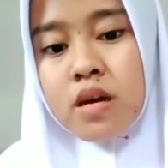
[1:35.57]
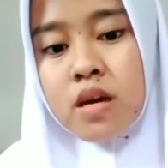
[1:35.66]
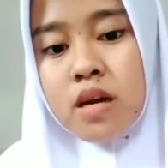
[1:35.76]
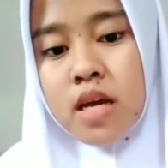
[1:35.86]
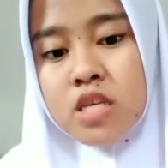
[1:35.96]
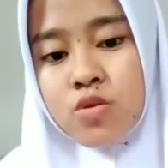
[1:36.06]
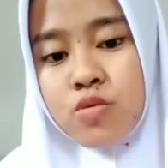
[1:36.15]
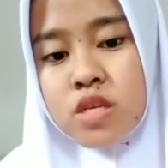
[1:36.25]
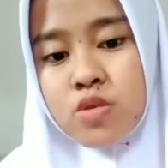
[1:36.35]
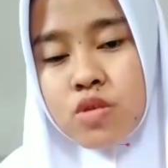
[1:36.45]
Next,
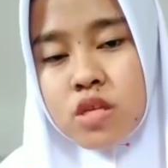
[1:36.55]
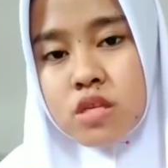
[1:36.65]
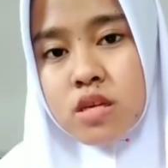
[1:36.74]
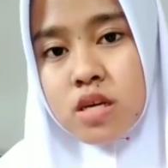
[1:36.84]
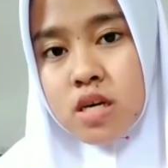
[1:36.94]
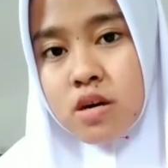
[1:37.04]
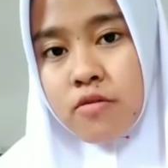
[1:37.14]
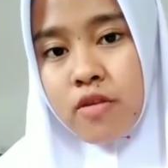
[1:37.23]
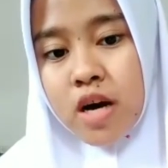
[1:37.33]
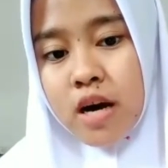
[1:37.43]
we switch the
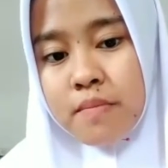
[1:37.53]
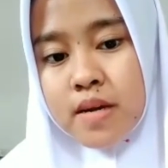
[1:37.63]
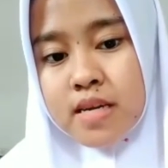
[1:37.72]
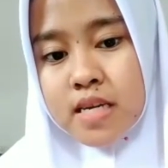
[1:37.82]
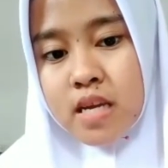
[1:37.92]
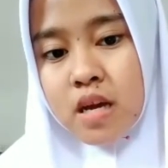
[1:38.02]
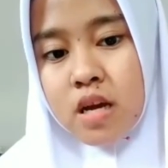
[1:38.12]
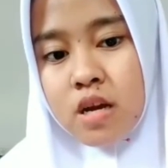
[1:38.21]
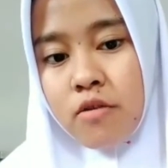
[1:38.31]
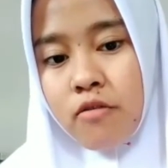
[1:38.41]
vocabulary.
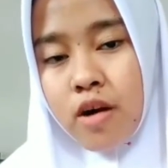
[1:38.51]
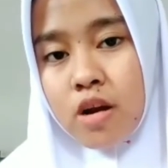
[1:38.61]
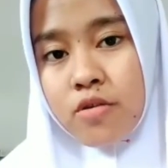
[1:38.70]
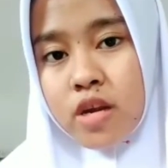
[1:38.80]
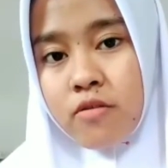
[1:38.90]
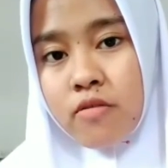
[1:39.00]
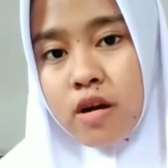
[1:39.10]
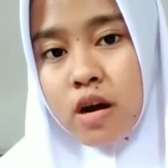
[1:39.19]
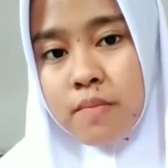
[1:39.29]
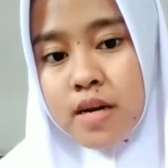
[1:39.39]
The following
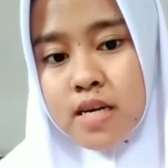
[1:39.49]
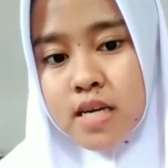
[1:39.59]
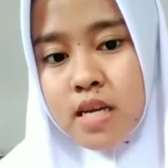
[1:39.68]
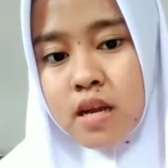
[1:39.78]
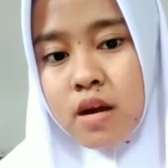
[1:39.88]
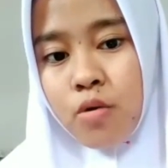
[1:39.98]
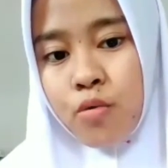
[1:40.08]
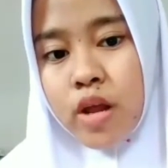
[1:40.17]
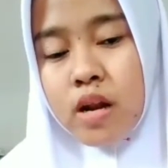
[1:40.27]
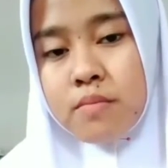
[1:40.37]
vocabulary
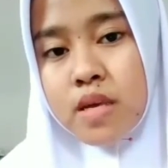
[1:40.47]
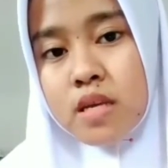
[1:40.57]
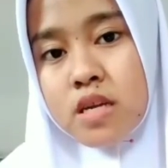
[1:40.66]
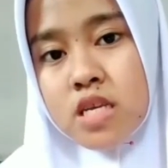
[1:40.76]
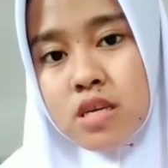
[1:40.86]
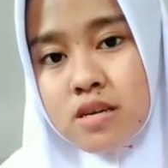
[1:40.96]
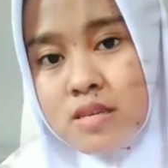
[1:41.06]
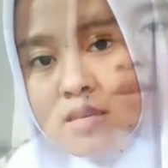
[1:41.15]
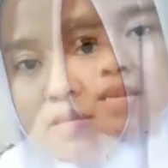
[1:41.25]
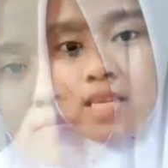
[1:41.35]
will be
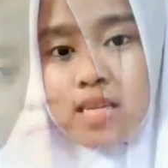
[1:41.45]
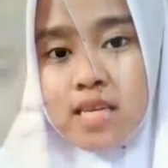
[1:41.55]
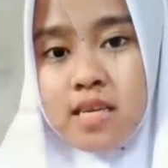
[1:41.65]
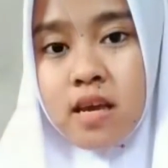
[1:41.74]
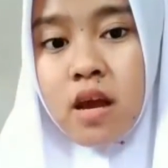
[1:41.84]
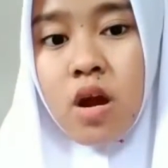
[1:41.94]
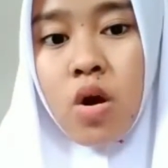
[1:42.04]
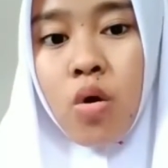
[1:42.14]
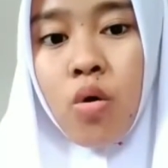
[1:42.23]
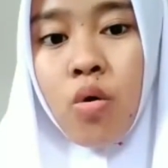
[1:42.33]
discussed. Firstly,
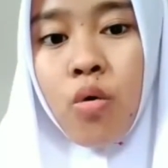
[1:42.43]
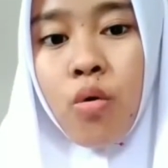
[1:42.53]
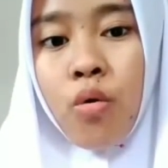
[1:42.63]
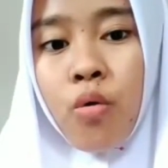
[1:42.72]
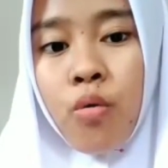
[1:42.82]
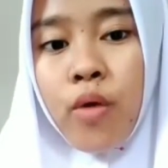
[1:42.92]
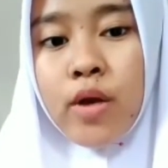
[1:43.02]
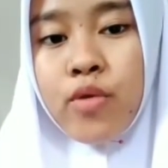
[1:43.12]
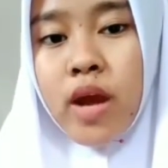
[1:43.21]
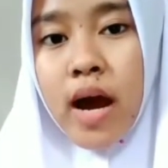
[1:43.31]

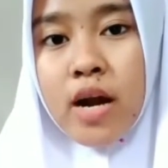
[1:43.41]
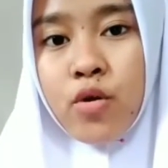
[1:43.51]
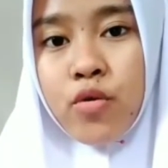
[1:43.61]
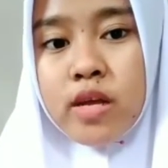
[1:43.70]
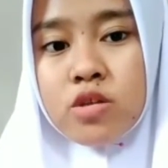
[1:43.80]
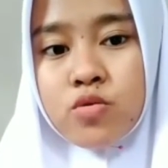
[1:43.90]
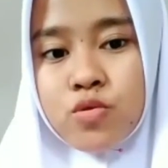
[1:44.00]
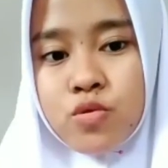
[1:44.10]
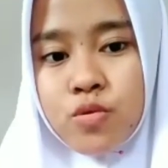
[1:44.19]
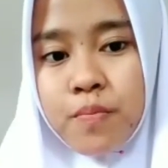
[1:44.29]
when we are going
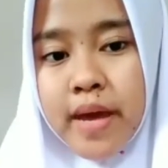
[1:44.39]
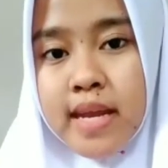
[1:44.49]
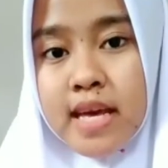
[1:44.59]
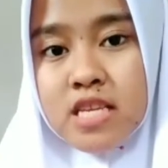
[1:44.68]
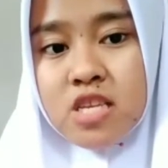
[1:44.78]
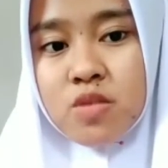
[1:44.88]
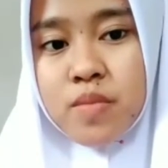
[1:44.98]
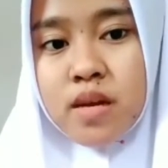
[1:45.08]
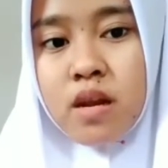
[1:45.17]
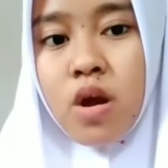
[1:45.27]
to do pain
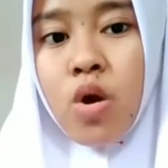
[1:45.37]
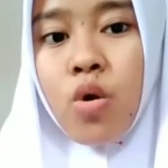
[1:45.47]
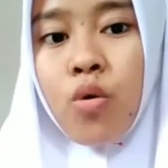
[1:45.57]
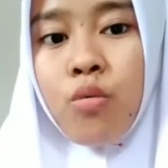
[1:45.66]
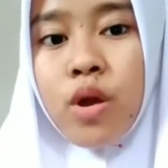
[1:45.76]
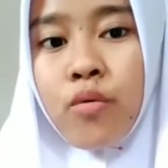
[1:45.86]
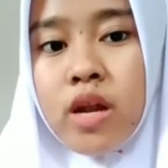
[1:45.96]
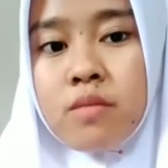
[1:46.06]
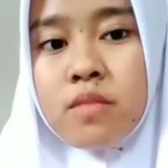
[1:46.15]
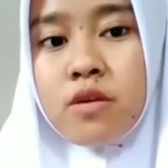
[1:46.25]
assessment, we
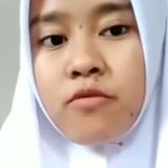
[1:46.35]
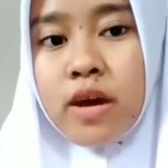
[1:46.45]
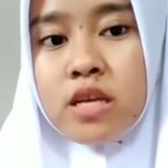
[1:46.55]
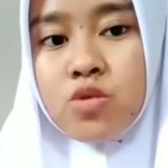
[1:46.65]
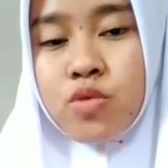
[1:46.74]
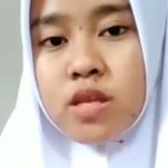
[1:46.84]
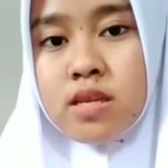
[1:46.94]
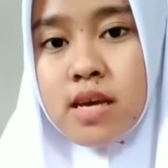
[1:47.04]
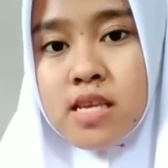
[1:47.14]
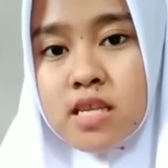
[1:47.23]
will be faced
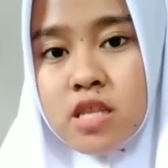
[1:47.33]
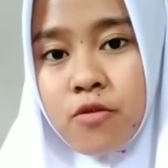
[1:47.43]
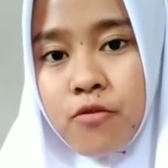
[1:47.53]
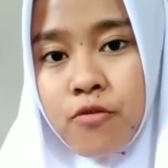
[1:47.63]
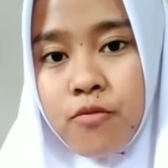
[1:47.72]
with adjectives